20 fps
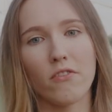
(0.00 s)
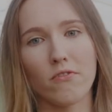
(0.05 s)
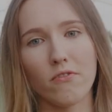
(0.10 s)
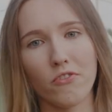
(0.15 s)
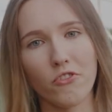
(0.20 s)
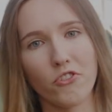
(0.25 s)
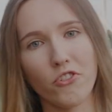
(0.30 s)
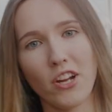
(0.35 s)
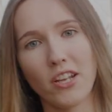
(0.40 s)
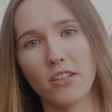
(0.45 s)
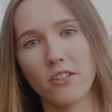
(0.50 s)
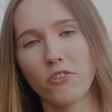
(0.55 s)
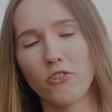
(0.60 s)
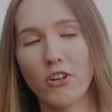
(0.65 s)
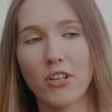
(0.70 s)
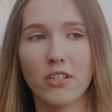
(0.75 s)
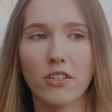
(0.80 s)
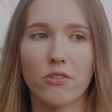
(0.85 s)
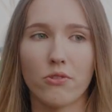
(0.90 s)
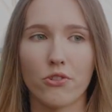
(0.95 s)

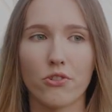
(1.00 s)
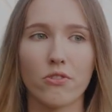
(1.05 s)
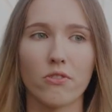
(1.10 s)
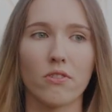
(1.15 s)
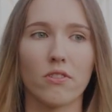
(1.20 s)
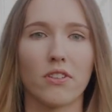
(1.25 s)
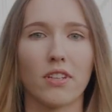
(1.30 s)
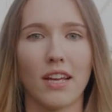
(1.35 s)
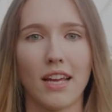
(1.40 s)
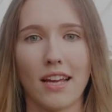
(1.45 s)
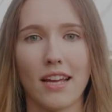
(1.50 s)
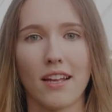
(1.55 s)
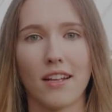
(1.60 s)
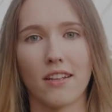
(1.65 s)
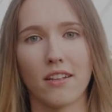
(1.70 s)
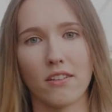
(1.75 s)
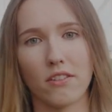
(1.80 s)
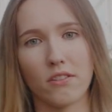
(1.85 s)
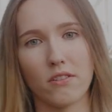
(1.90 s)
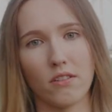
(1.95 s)
ready to shoot,
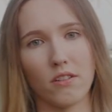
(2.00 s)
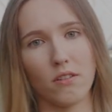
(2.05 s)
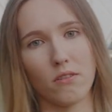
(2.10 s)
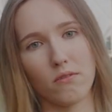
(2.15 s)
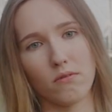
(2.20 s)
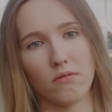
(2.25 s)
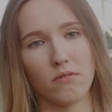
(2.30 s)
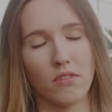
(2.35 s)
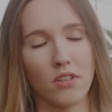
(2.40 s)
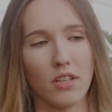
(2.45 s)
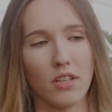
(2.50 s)
and you know,